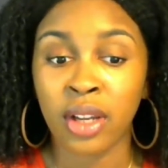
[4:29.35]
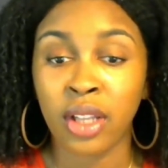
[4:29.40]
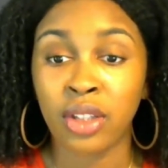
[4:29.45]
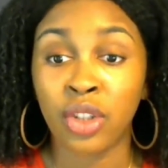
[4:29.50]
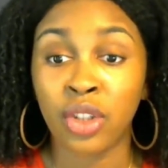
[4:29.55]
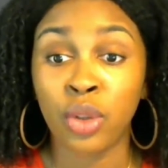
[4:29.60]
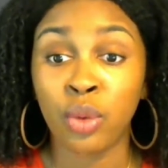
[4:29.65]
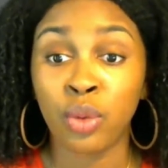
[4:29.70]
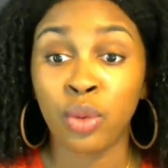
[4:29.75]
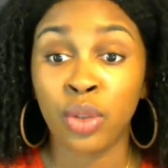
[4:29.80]

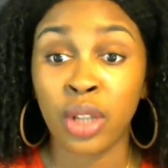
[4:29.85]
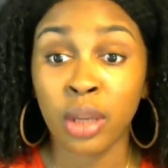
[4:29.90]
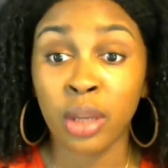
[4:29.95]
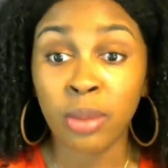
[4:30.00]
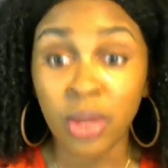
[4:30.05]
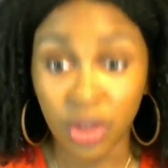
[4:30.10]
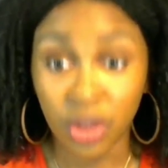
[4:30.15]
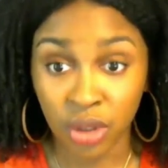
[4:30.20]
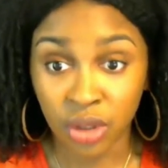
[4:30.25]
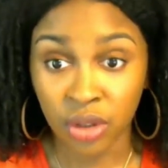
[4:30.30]
to
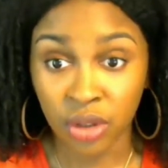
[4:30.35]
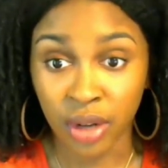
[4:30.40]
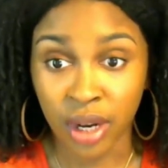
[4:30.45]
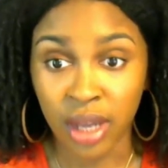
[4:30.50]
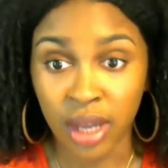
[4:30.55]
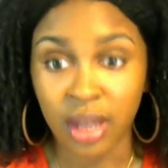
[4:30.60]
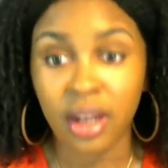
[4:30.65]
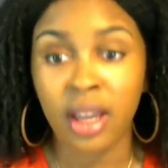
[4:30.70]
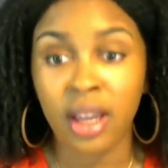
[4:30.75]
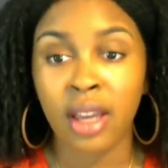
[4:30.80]

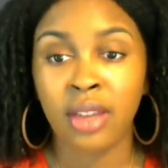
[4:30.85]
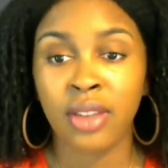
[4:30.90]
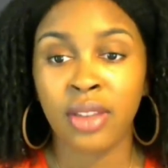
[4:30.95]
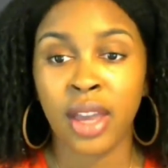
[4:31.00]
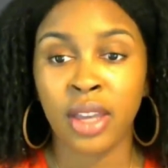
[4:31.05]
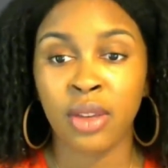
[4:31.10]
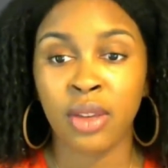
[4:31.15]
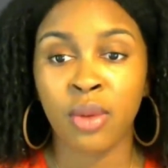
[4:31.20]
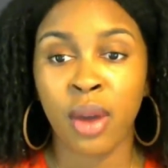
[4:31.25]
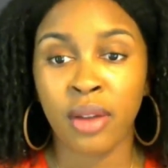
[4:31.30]
demonstrate
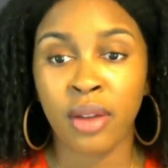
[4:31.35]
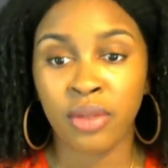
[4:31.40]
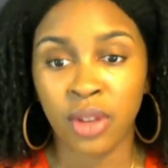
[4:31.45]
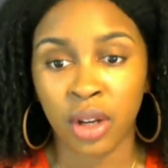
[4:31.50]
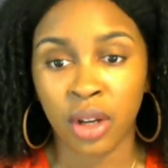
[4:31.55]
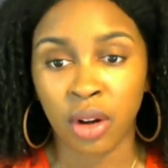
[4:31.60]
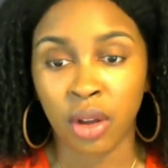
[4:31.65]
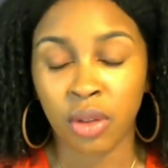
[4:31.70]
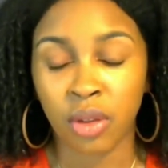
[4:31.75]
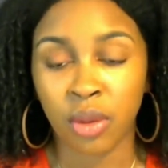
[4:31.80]
that you have
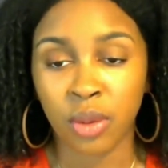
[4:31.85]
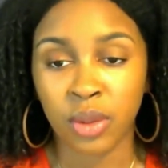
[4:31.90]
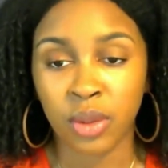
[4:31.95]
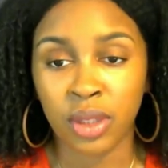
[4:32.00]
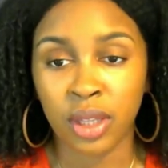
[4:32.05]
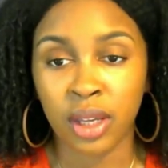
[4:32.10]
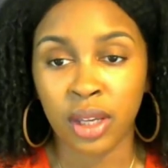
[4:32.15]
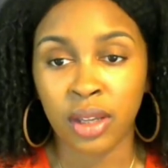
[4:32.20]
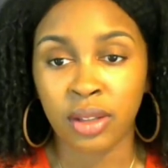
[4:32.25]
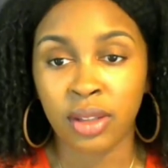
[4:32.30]
done all those
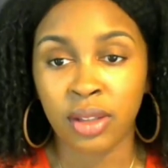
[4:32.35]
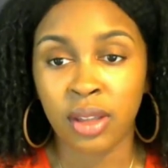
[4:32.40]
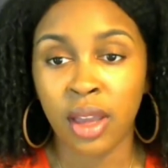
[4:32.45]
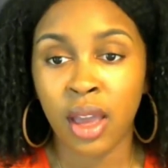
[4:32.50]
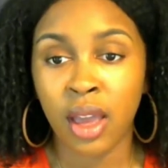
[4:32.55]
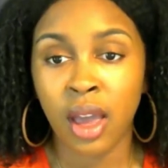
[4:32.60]
things.